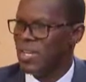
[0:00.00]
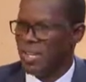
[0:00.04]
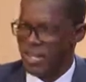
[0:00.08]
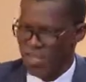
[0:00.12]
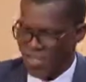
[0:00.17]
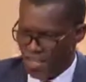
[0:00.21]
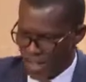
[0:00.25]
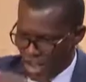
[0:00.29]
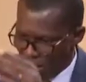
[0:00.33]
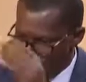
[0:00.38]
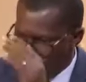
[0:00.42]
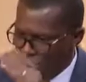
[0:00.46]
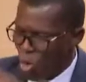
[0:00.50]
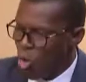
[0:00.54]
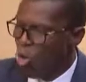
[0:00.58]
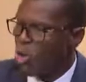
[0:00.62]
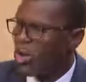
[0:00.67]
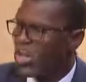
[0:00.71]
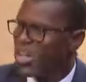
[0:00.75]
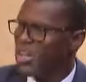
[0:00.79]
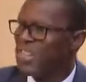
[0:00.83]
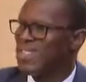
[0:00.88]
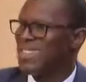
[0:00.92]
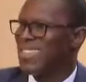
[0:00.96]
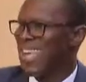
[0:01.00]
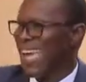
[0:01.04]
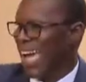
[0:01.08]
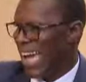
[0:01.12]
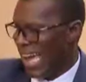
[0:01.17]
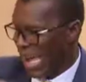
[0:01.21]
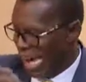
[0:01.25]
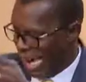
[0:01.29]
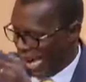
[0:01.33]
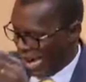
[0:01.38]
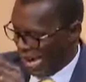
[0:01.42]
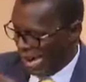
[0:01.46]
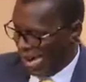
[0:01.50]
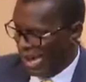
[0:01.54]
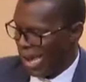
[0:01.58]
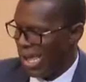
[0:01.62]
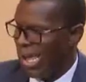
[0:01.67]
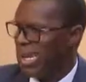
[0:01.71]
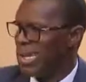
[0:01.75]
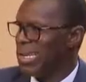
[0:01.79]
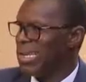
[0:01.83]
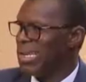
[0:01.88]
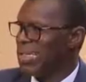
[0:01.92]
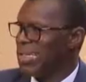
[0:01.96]
The owners are
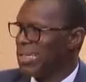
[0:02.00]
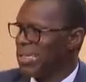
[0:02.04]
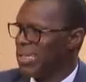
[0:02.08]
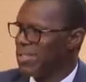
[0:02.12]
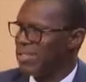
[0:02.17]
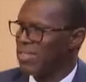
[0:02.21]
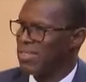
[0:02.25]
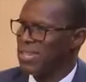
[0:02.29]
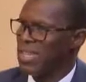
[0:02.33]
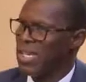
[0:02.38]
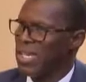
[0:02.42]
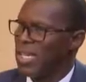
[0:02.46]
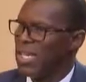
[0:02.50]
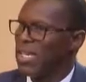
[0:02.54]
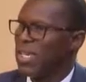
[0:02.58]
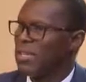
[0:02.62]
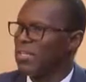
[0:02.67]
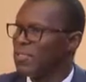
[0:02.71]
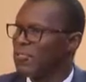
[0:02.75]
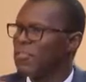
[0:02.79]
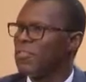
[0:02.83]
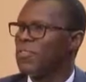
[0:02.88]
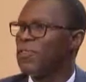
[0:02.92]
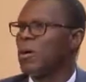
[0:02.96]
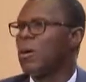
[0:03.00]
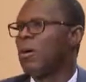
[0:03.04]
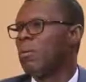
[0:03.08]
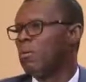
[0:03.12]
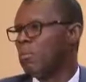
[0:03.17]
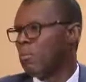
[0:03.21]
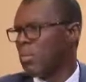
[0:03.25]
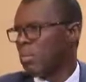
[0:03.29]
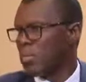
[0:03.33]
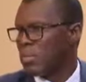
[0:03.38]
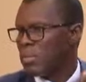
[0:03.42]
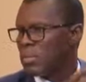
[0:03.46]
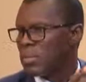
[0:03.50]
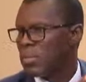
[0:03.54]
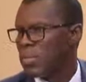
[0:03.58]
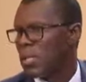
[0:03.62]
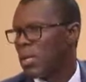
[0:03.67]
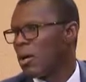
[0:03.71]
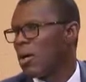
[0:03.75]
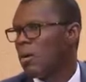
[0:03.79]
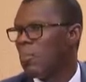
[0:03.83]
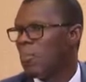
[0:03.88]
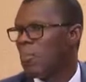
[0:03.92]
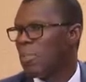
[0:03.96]
clearly distinct from the
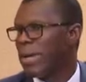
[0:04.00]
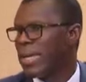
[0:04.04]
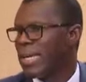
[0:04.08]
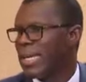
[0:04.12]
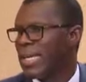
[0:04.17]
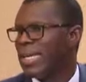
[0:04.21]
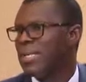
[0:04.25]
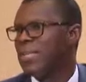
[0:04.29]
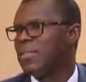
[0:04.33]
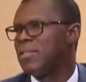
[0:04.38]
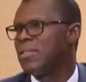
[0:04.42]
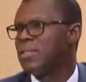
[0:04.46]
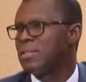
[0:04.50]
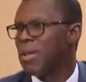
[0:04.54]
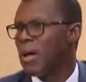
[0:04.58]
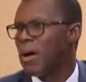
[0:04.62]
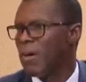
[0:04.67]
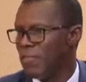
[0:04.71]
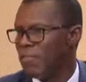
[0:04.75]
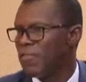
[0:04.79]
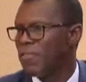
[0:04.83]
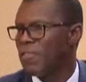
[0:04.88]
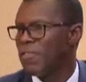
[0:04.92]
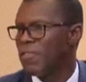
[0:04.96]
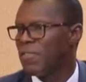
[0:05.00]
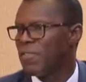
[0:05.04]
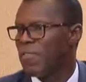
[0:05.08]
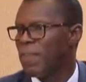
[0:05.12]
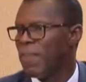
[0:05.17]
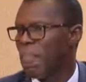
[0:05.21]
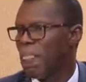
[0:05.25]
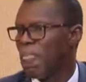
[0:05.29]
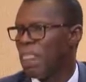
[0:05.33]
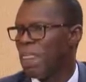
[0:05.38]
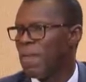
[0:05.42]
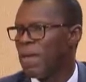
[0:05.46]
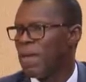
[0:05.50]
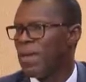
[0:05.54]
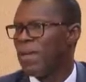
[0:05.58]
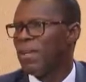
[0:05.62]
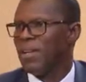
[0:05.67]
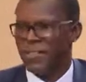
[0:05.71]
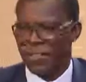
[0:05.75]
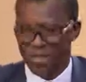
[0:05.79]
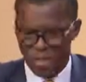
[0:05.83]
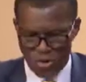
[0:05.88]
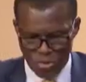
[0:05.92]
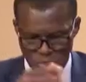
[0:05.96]
company itself.
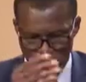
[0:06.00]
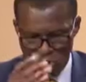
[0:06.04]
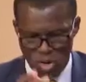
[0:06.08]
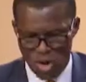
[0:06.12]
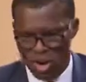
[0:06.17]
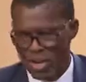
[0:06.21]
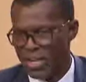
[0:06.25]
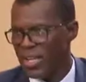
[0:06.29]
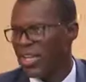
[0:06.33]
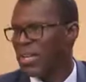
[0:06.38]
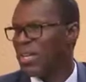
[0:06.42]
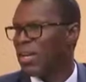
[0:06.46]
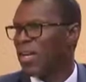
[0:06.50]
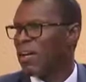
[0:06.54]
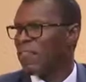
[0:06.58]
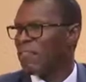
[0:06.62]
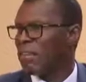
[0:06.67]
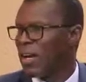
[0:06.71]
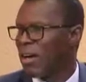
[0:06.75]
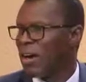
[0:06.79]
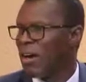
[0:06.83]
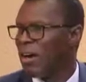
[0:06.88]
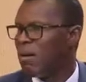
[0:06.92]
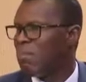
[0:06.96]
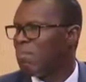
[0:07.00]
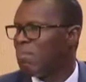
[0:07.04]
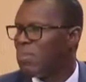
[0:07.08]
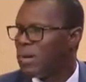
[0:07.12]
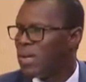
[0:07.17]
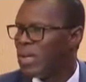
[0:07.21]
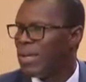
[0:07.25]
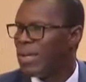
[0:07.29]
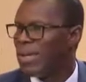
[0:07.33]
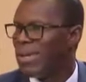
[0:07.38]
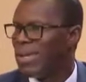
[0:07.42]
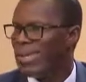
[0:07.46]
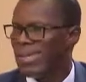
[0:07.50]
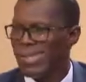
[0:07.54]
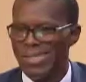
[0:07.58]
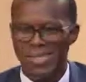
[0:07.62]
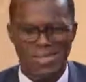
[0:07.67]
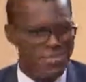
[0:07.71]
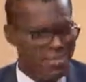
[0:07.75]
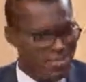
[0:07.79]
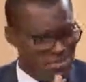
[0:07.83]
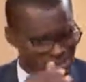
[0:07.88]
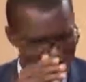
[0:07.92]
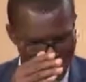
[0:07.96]
The running of a company is
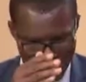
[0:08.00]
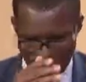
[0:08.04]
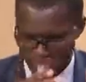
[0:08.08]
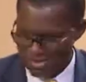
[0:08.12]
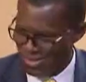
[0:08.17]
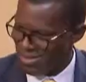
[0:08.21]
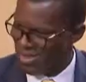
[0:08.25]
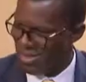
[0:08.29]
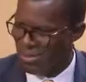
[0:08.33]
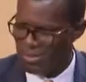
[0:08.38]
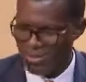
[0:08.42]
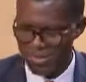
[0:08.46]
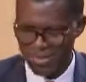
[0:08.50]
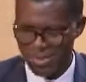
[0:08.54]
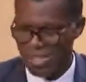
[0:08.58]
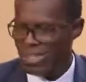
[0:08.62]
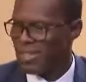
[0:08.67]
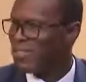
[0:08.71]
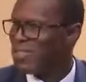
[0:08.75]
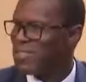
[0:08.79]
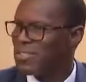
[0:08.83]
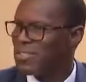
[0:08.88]
strictly